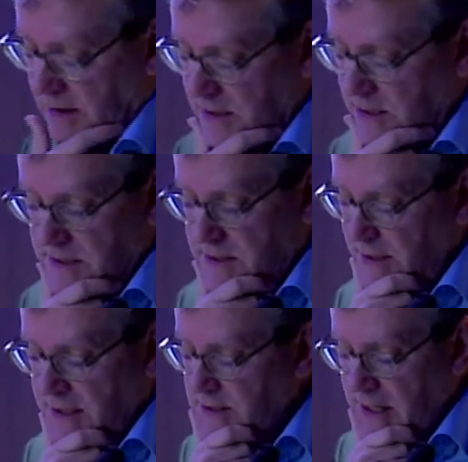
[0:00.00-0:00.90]
such
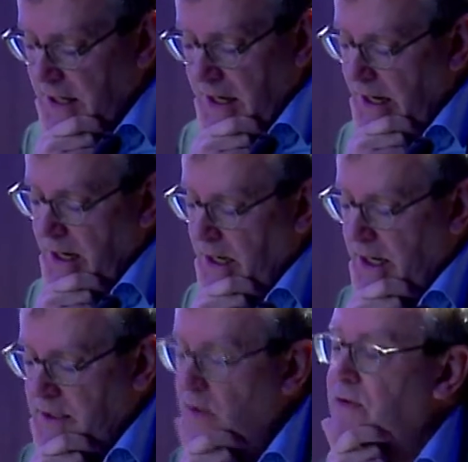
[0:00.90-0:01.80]
things,
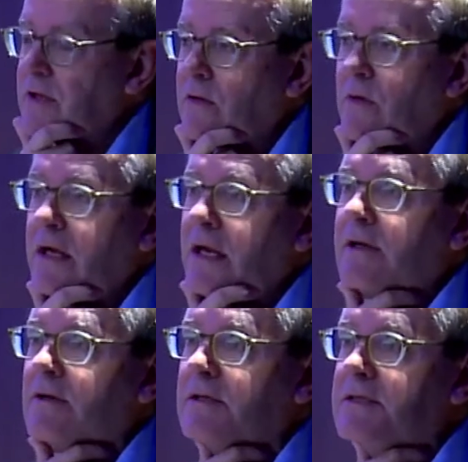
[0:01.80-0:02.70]
I don't think the right
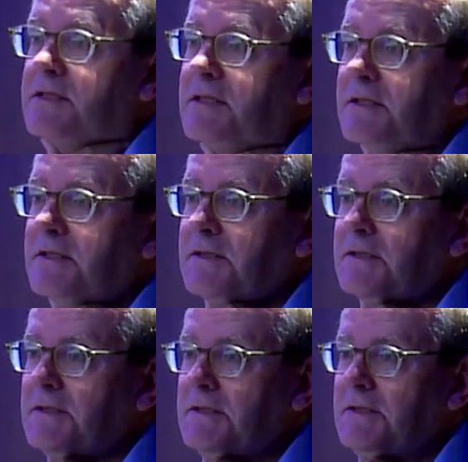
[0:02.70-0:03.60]
angle is
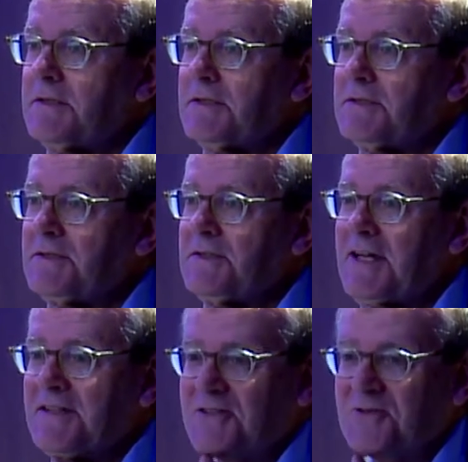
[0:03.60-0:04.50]

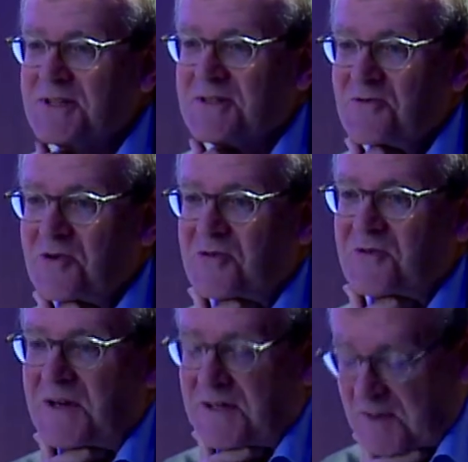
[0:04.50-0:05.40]
yet to, as it were,
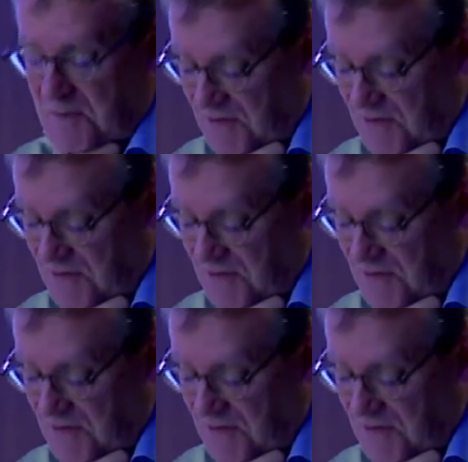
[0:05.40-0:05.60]
be